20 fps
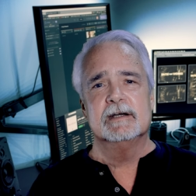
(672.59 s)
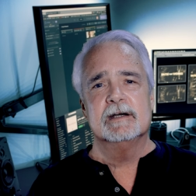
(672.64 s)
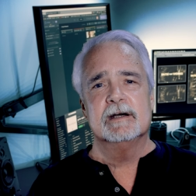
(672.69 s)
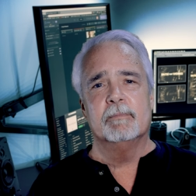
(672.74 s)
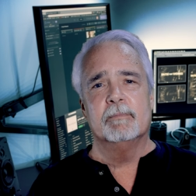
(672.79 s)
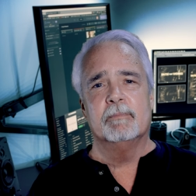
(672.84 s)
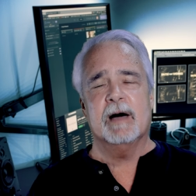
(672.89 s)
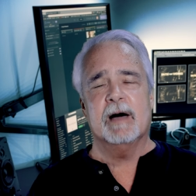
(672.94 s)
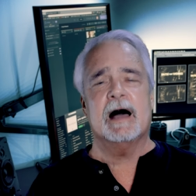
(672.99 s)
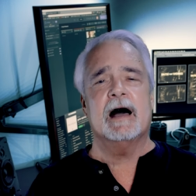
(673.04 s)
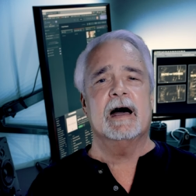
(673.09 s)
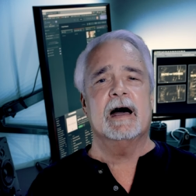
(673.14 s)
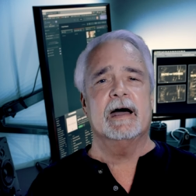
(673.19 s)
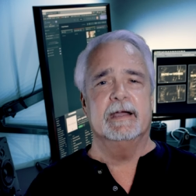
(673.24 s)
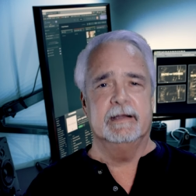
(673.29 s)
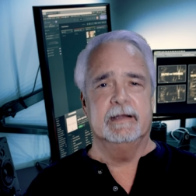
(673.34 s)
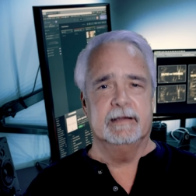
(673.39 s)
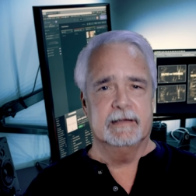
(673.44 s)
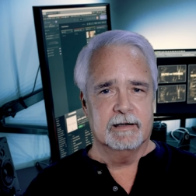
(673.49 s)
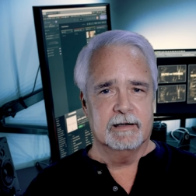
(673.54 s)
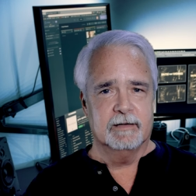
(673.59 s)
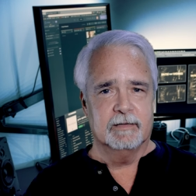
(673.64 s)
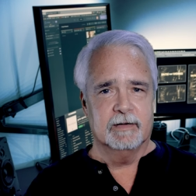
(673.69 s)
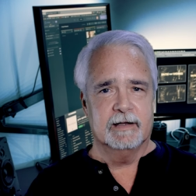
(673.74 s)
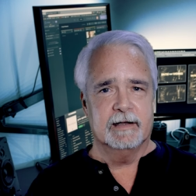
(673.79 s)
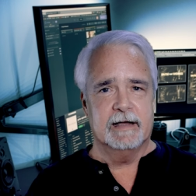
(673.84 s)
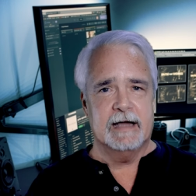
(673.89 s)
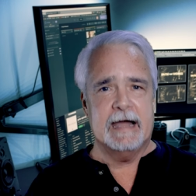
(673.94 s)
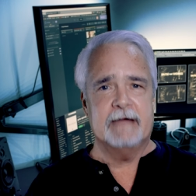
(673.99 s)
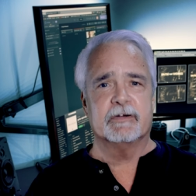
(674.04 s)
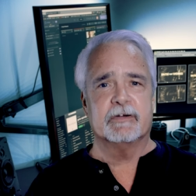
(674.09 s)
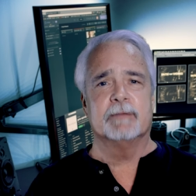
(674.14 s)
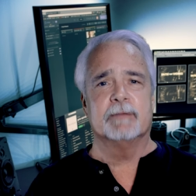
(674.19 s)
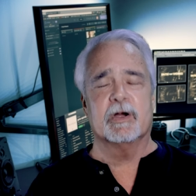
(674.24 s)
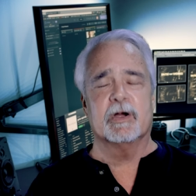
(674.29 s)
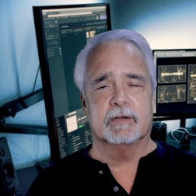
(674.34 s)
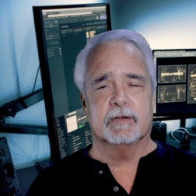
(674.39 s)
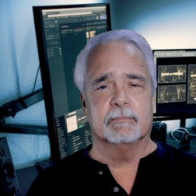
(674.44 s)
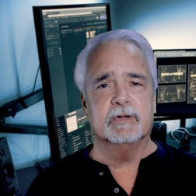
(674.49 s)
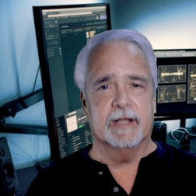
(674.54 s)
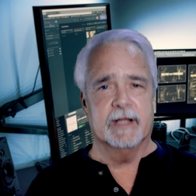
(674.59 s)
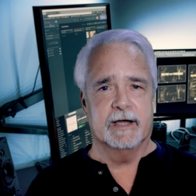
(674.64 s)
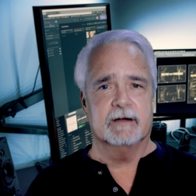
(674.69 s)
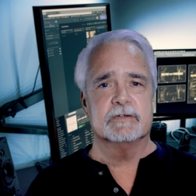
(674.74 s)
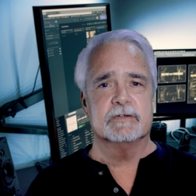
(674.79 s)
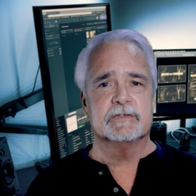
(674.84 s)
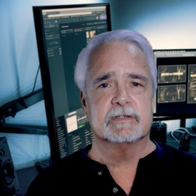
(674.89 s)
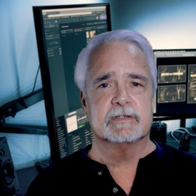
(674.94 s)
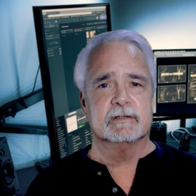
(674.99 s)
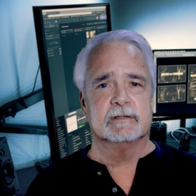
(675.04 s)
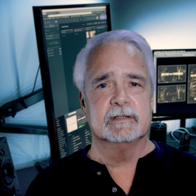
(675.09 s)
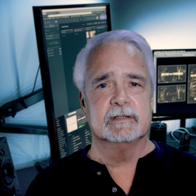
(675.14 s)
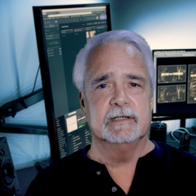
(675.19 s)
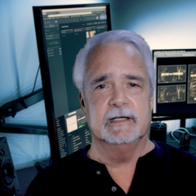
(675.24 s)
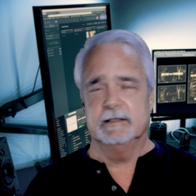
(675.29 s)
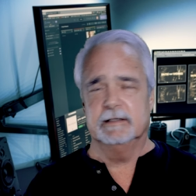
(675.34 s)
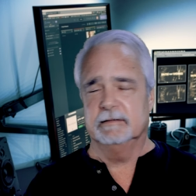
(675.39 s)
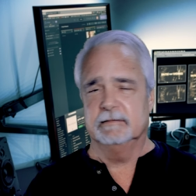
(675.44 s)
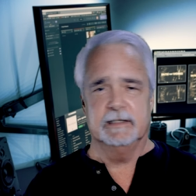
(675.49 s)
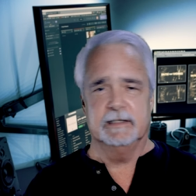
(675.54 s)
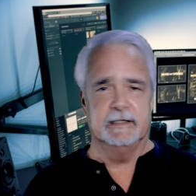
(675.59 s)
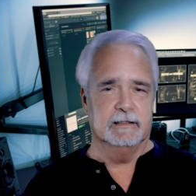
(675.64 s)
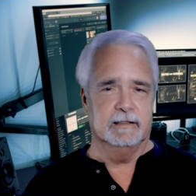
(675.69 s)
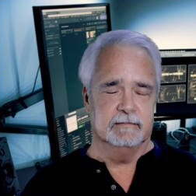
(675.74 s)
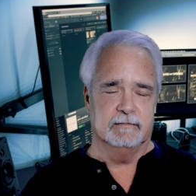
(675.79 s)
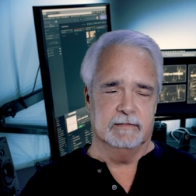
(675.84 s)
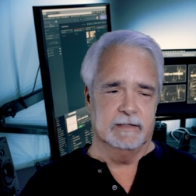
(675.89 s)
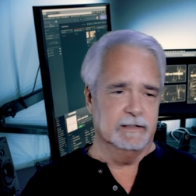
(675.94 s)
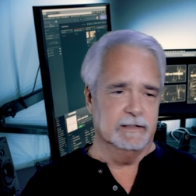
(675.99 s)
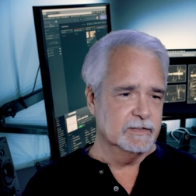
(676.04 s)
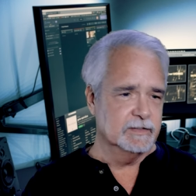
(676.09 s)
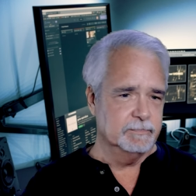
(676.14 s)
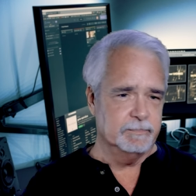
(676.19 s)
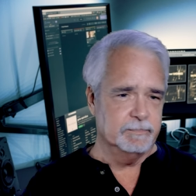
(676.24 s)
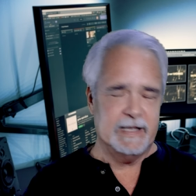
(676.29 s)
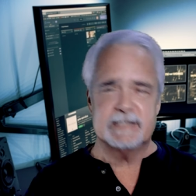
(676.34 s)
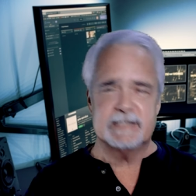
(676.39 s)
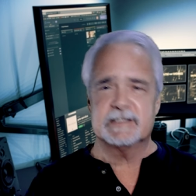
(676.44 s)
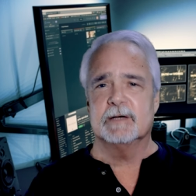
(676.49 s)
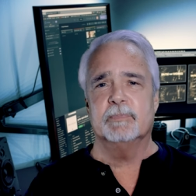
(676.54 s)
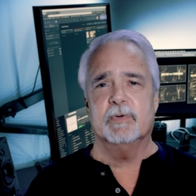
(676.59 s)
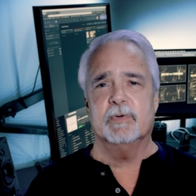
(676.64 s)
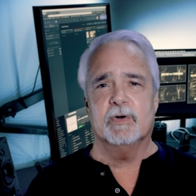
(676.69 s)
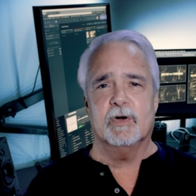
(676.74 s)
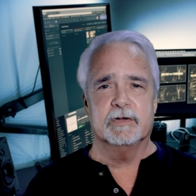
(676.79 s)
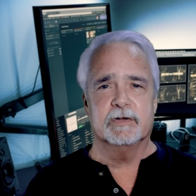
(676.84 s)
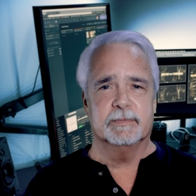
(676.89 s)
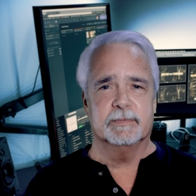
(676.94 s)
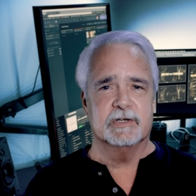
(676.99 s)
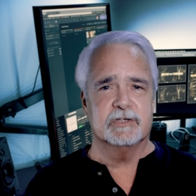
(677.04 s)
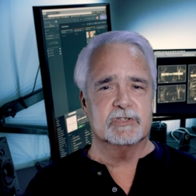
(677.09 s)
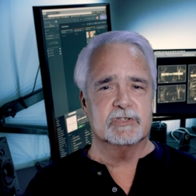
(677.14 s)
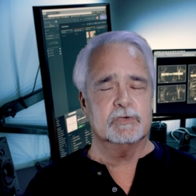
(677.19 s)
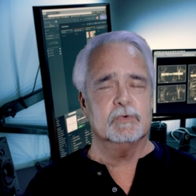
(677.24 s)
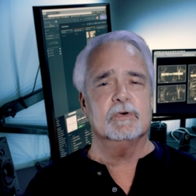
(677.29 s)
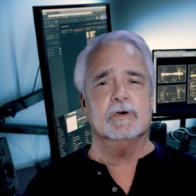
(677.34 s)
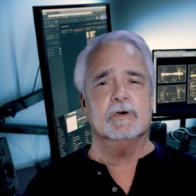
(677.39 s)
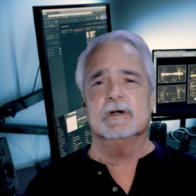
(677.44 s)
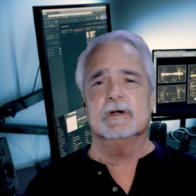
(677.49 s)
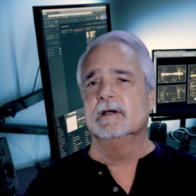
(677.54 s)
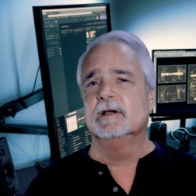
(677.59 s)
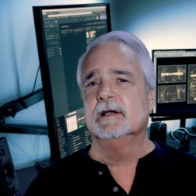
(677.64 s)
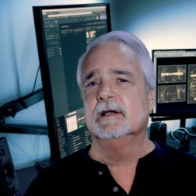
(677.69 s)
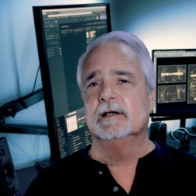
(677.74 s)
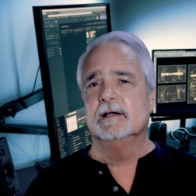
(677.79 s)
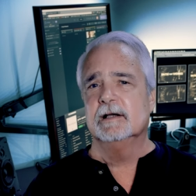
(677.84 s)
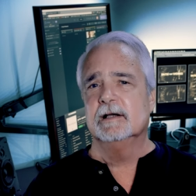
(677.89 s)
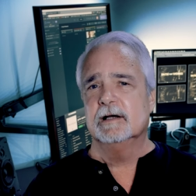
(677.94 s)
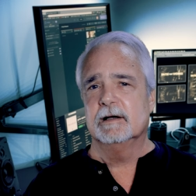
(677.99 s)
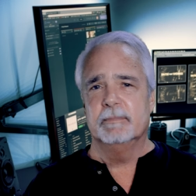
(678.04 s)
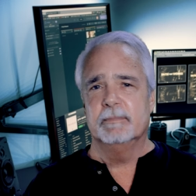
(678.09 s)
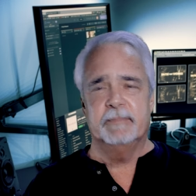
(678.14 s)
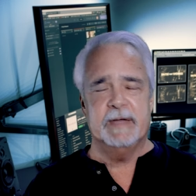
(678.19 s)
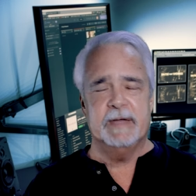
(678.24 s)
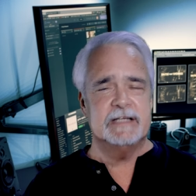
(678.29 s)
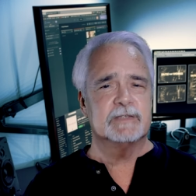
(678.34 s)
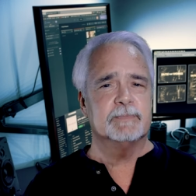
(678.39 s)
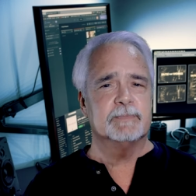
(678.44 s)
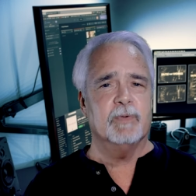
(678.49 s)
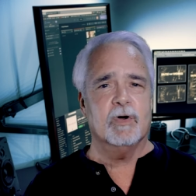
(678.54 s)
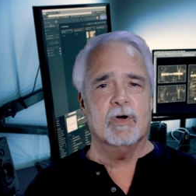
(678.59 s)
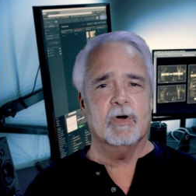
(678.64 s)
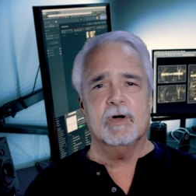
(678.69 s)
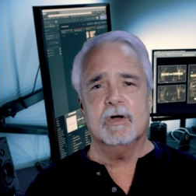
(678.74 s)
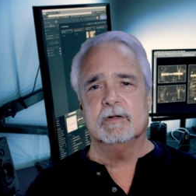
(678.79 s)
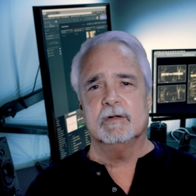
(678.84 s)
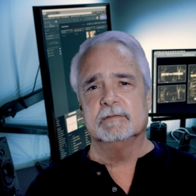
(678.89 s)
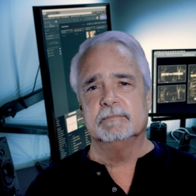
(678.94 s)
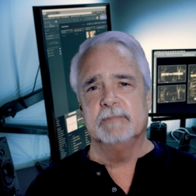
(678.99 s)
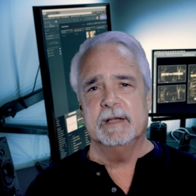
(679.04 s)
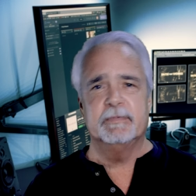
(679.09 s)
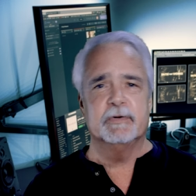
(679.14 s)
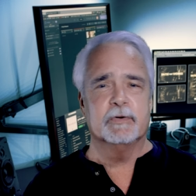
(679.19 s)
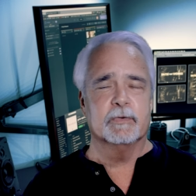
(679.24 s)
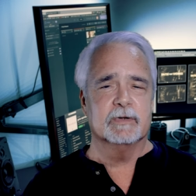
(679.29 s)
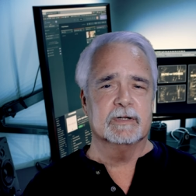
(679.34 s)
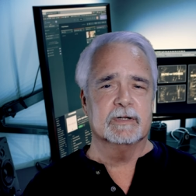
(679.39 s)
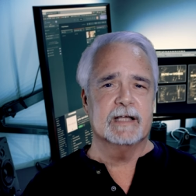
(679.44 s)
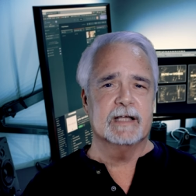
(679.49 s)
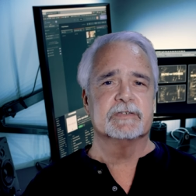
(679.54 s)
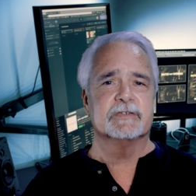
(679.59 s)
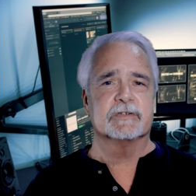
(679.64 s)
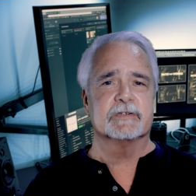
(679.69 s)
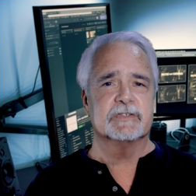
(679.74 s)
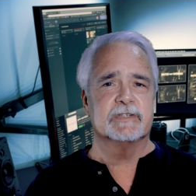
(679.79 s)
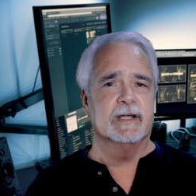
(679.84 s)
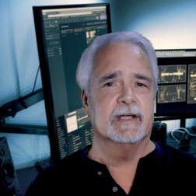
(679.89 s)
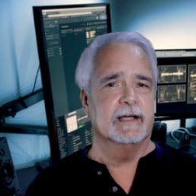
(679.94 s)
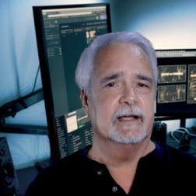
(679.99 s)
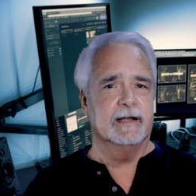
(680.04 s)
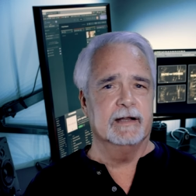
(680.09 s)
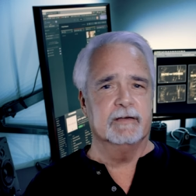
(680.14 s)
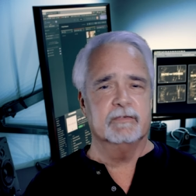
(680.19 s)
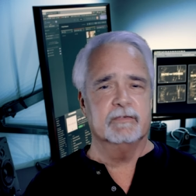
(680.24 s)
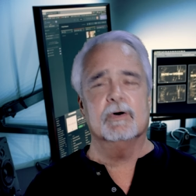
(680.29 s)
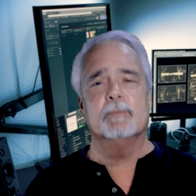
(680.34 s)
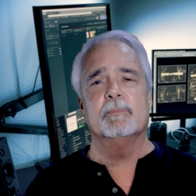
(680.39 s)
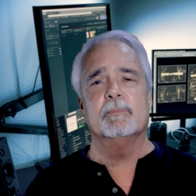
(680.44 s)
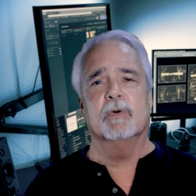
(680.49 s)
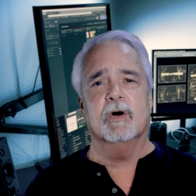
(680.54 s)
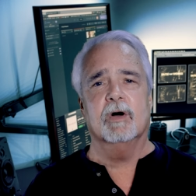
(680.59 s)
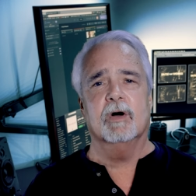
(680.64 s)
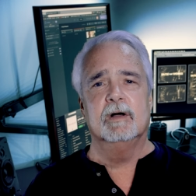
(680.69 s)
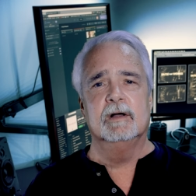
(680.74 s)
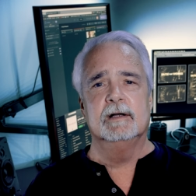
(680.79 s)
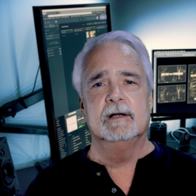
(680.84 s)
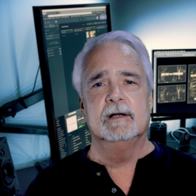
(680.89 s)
by African American players in, in, in basketball, to be sure, baseball, maybe to a lesser extent, and football.